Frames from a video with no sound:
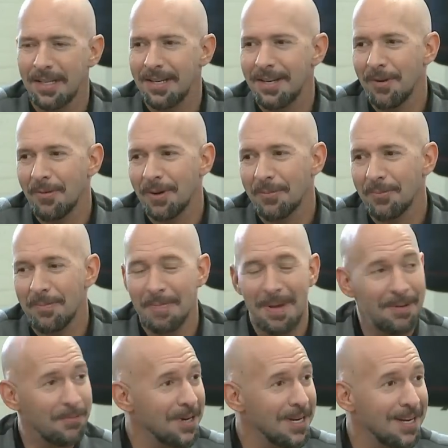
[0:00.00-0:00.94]
And no one
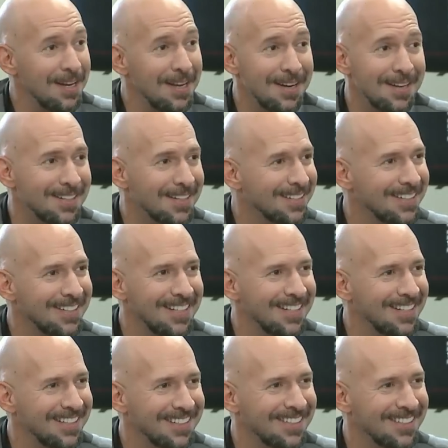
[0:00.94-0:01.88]
may read it. And yeah.
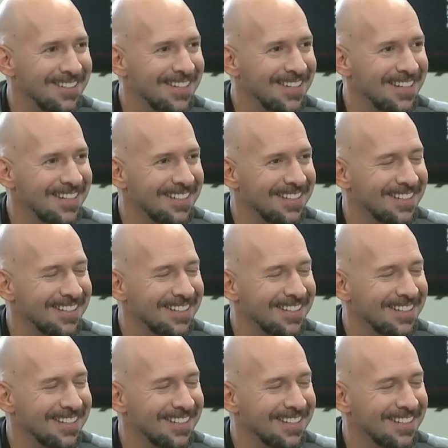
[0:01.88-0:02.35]
yeah. Well, it's like when